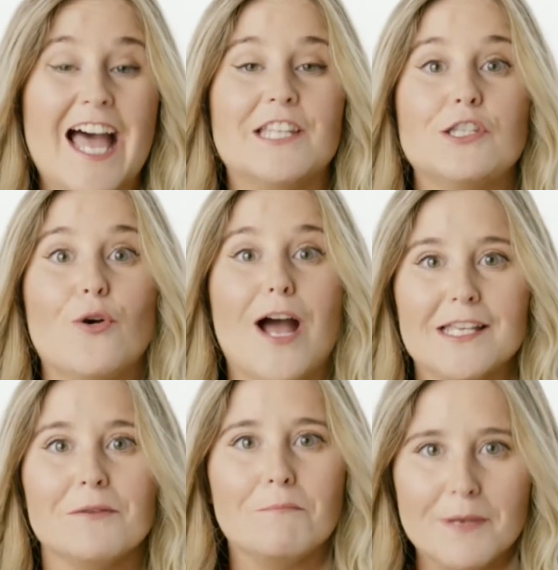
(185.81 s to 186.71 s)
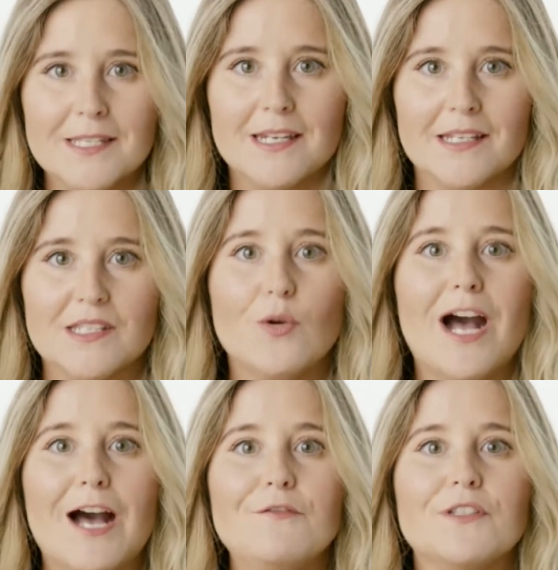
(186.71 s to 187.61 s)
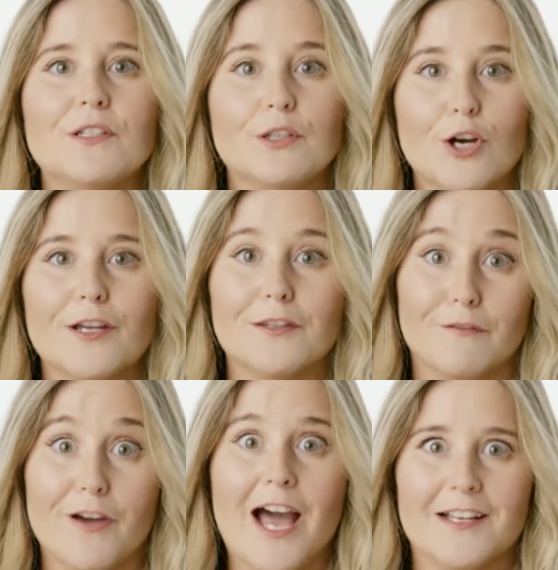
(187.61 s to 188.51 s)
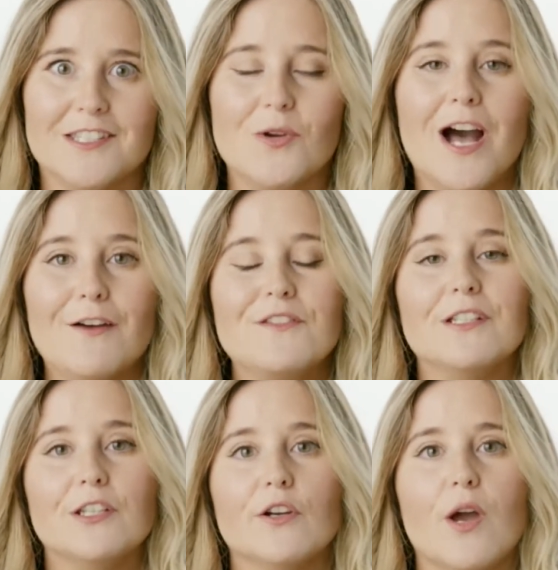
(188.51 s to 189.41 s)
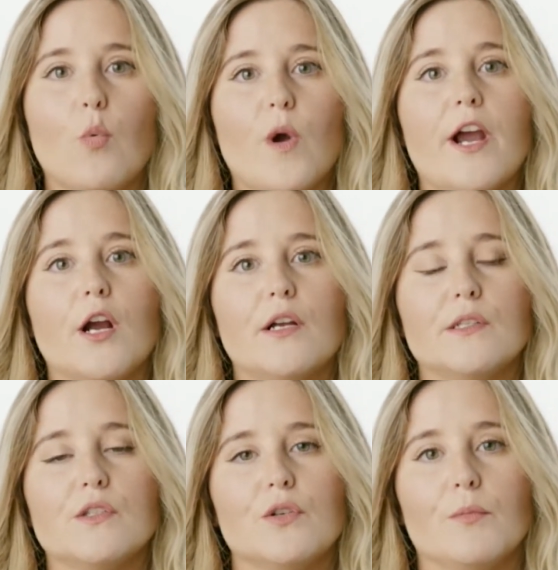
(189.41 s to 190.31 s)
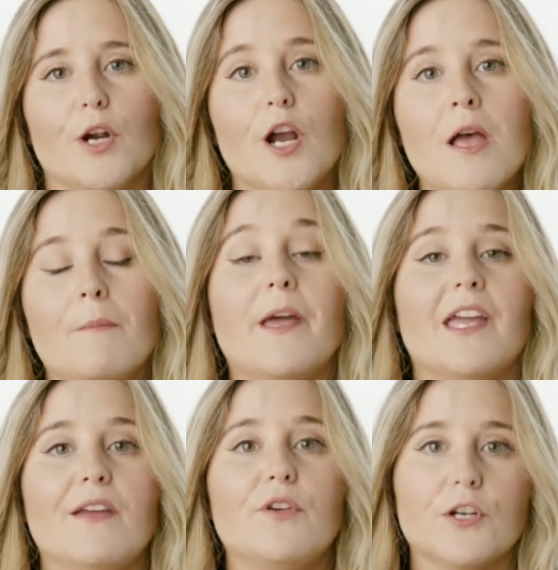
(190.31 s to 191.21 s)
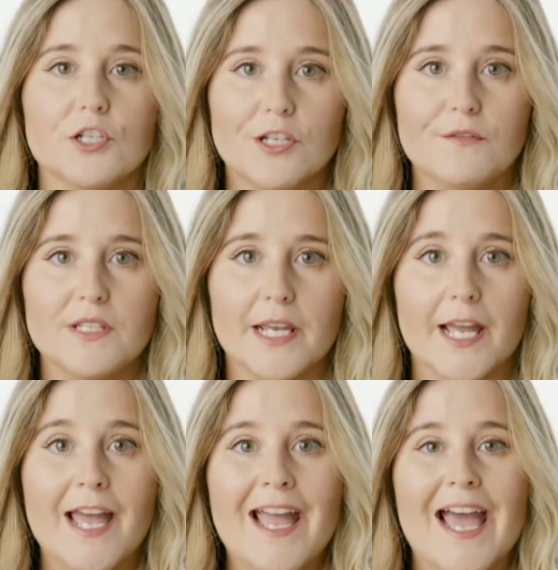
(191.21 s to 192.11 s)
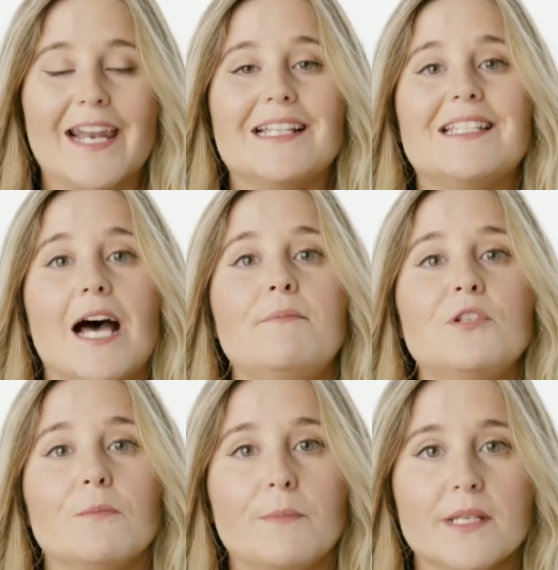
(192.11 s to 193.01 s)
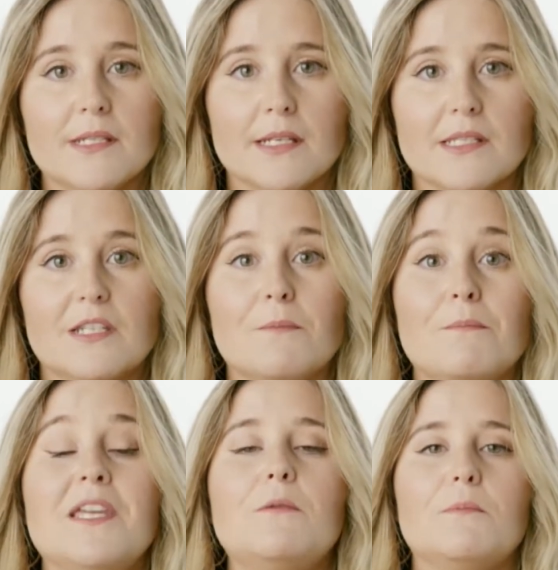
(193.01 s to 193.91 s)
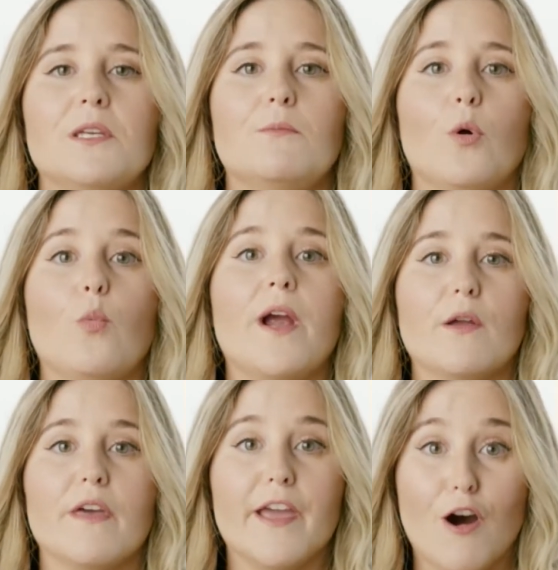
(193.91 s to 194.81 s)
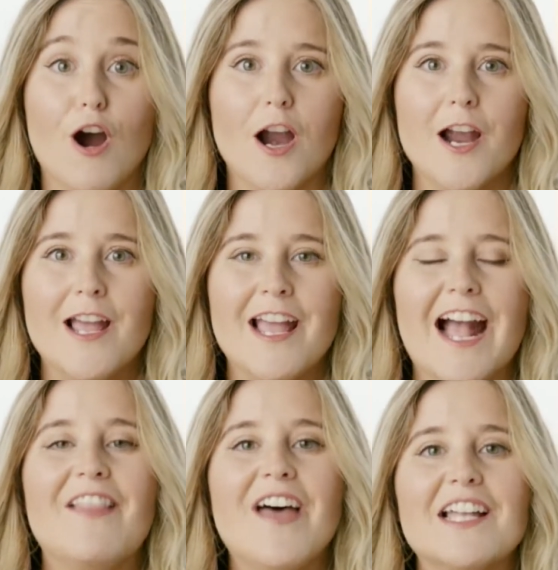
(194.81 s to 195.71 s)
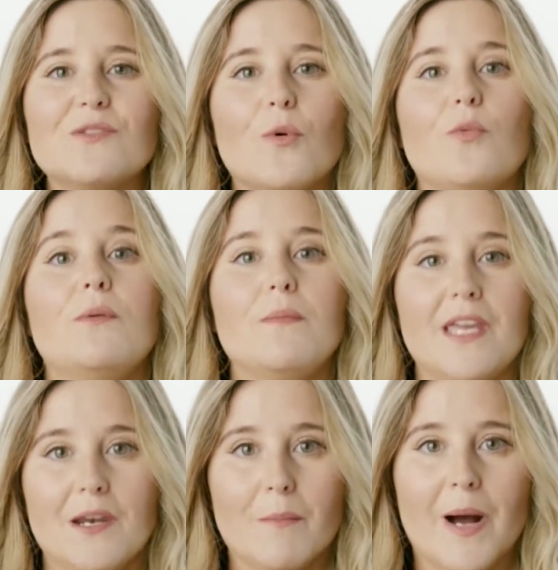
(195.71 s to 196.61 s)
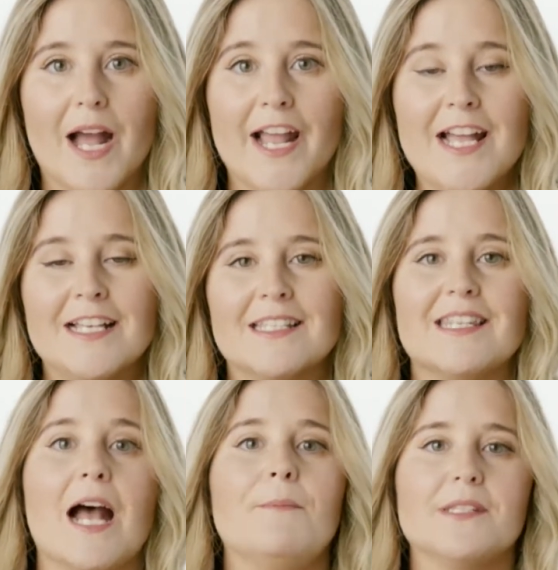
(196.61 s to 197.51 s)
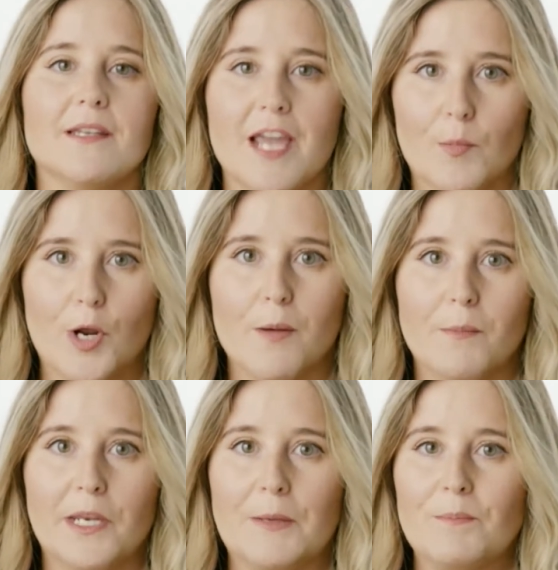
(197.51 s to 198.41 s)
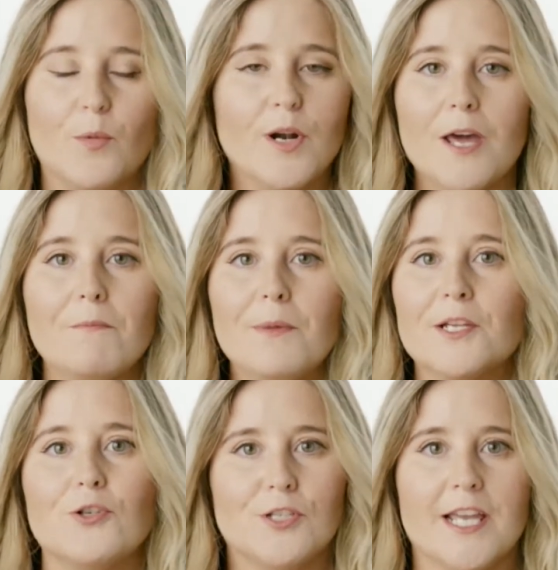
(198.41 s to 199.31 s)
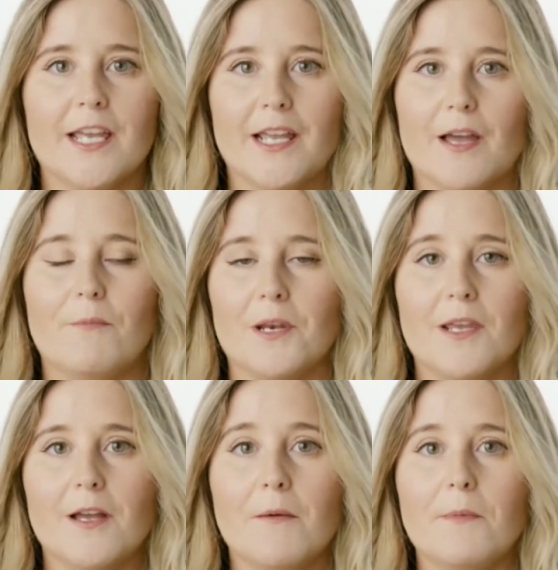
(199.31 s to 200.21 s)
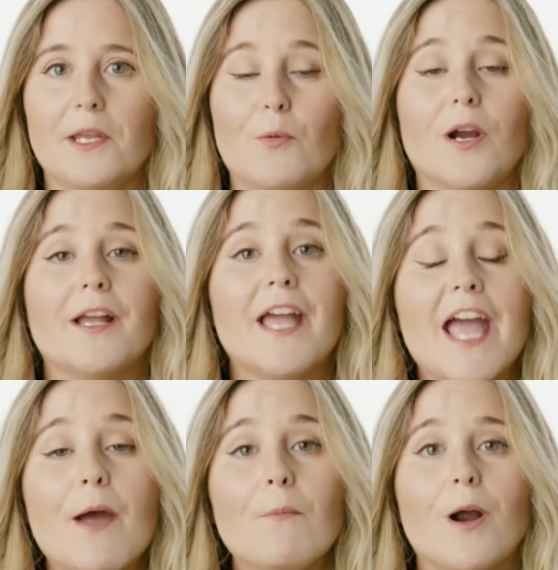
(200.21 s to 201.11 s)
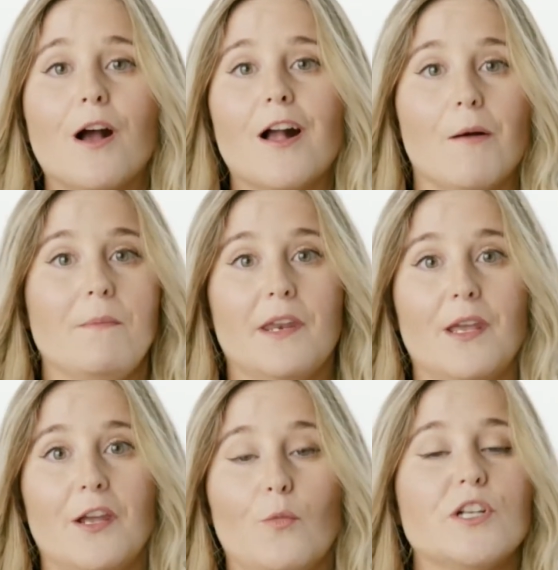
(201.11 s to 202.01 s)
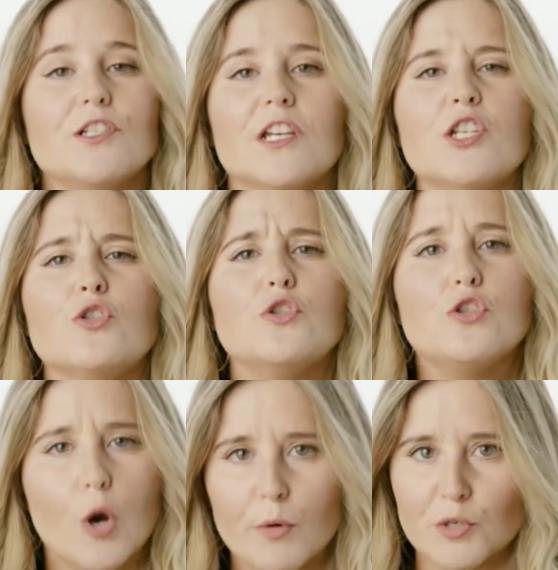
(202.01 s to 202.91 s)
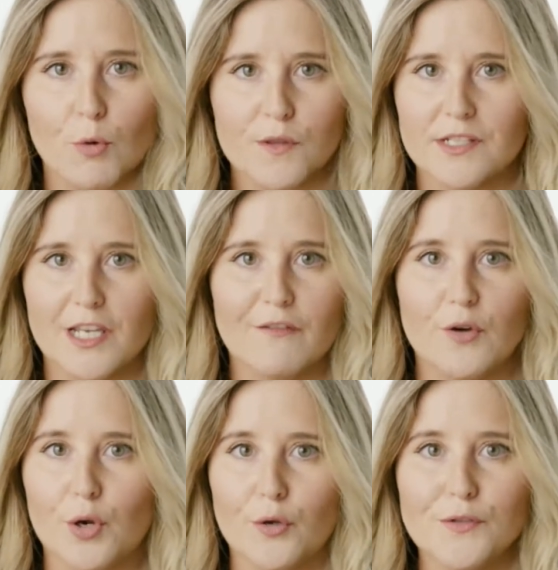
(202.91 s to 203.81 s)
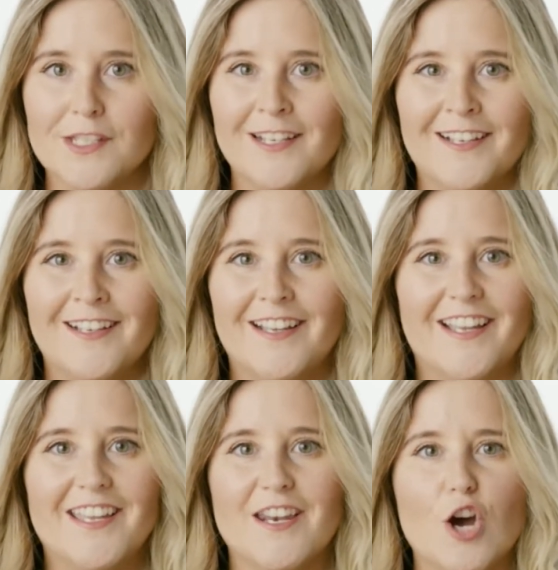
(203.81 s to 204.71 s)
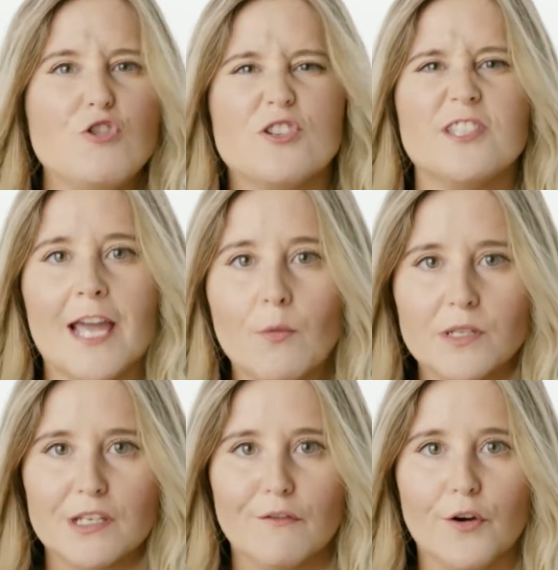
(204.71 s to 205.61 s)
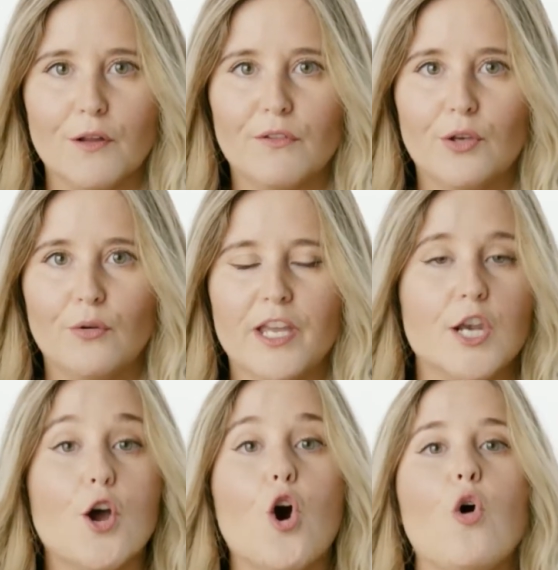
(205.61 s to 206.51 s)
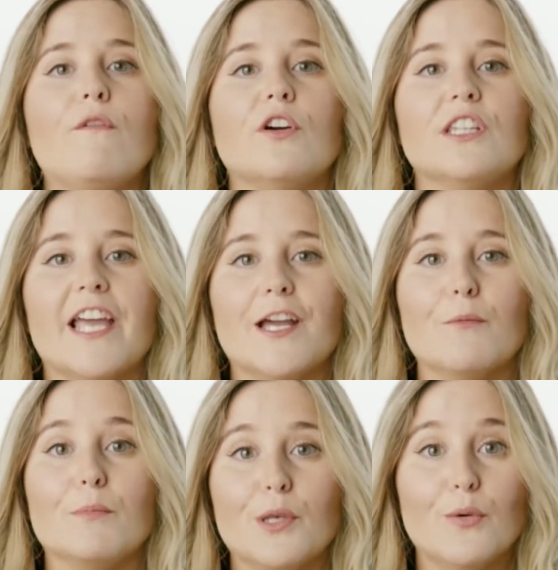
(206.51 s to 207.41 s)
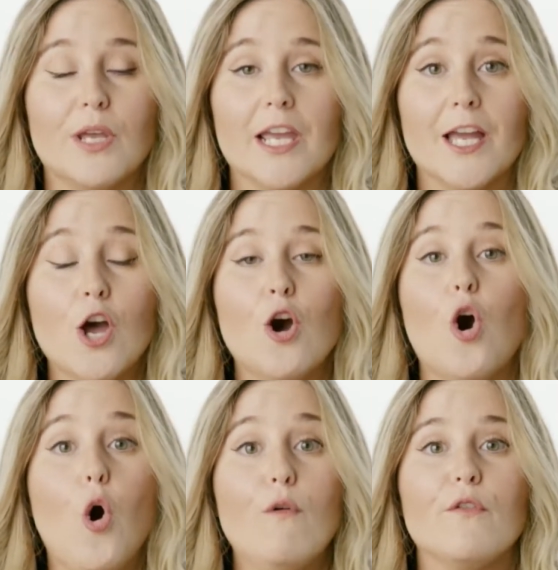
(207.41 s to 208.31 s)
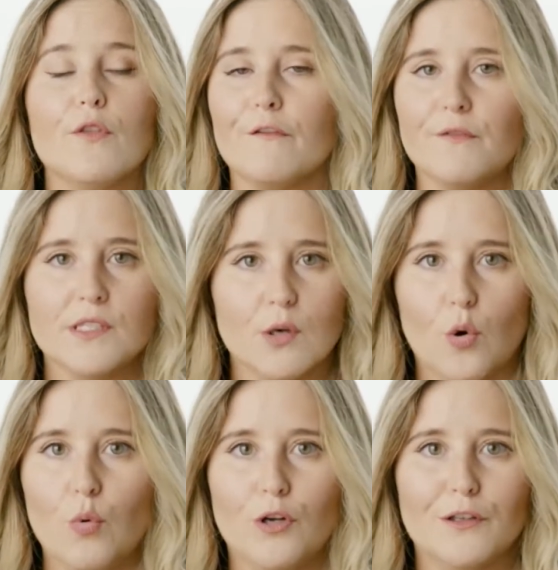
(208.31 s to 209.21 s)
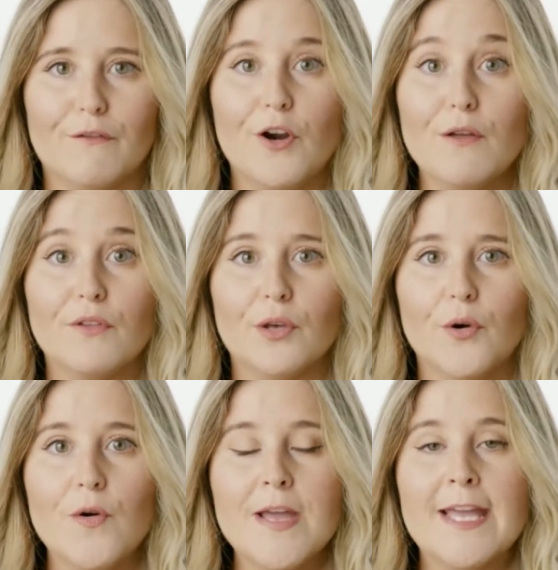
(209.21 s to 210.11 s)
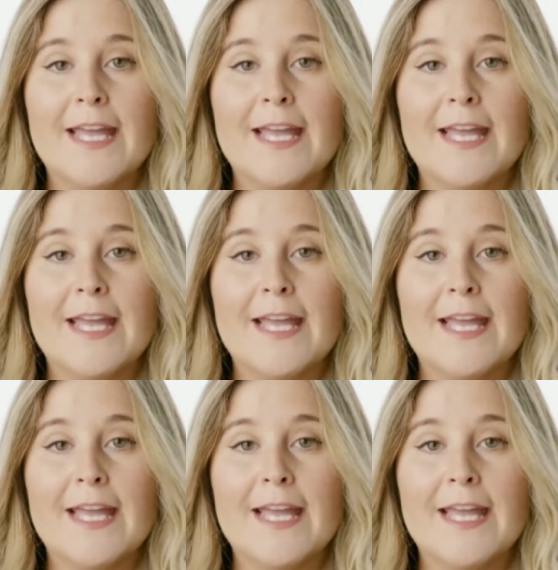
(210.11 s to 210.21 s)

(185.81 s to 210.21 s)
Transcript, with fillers: And so, as a business, you have to look at the facts. You have to look at where consumer behavior is shifting and adapt your business to meet people where they are. And that's what we mean by Snap is a camera company. We're not a picture taking company, company. We're a camera company, which can do so much more than take photos. It can understand what's in front of you, it can overlay computing over the physical world in front of you.